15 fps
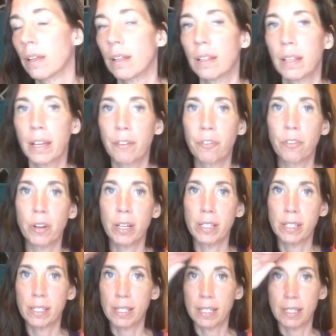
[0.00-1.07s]
Like, for
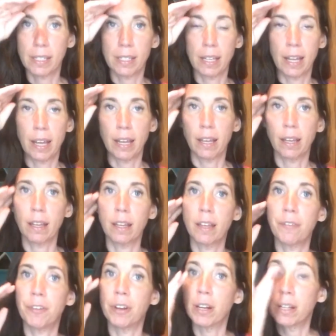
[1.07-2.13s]
instance, like, if
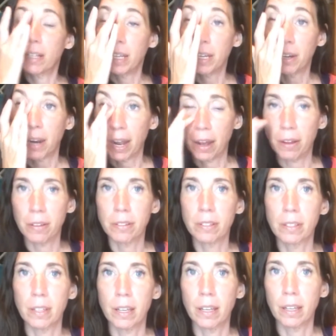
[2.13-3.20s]
you're going to clean your house,
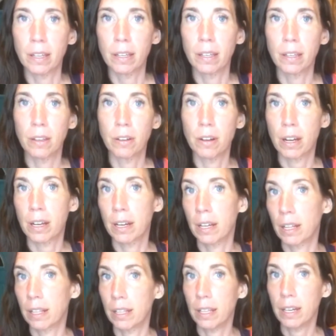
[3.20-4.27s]
like, you're not going
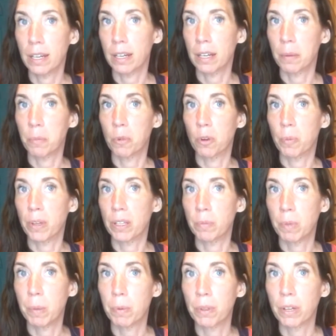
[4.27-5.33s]
to clean it anymore because
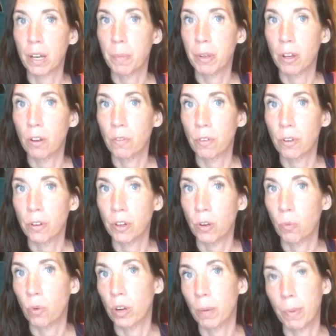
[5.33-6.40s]
people are coming over and you're
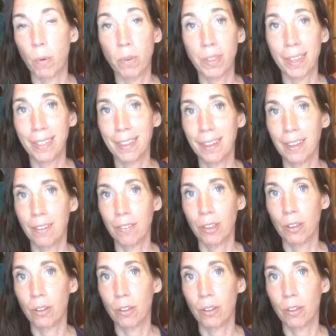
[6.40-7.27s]
worried about what they think of you.